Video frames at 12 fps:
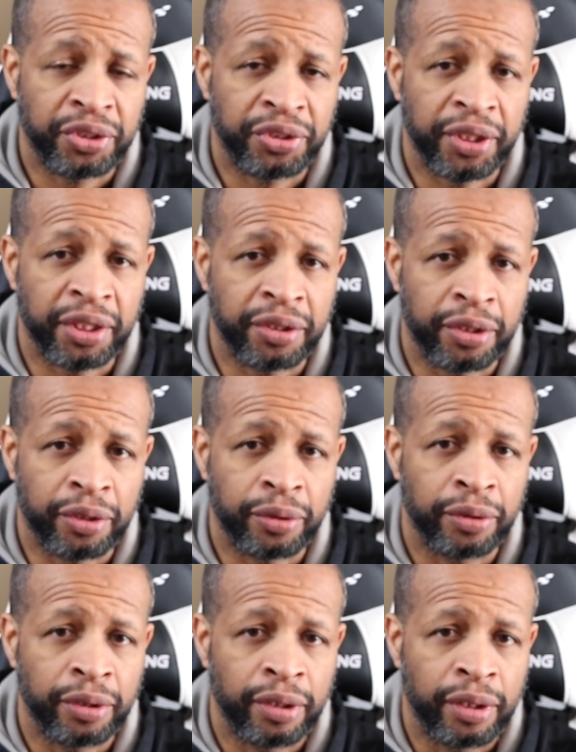signal
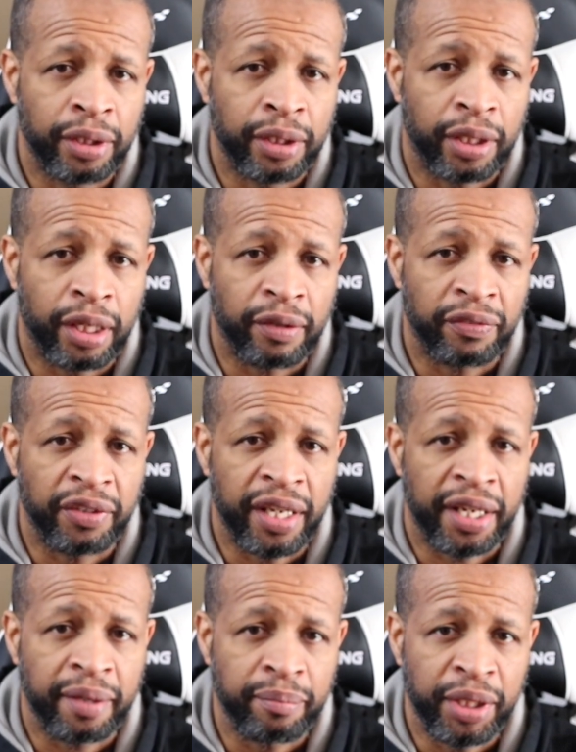of
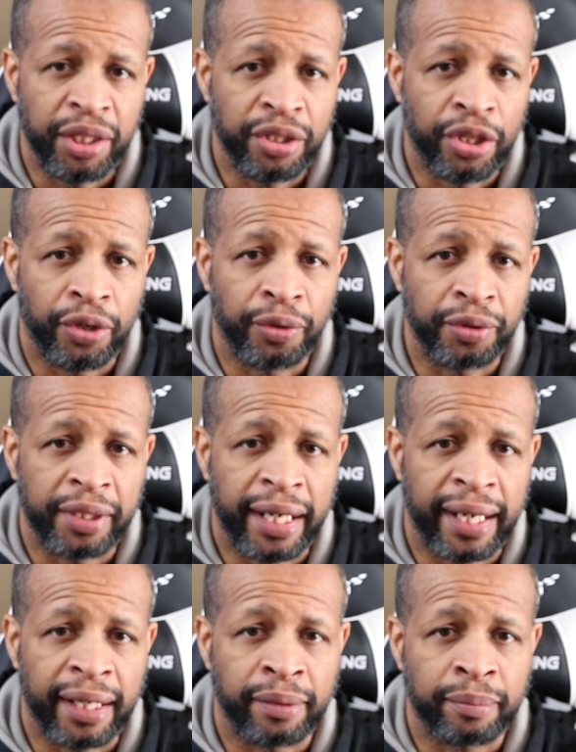letting me know
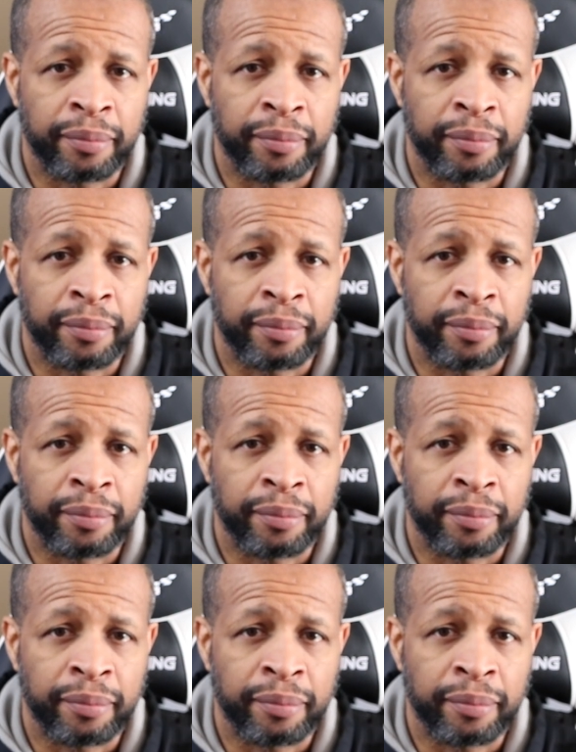that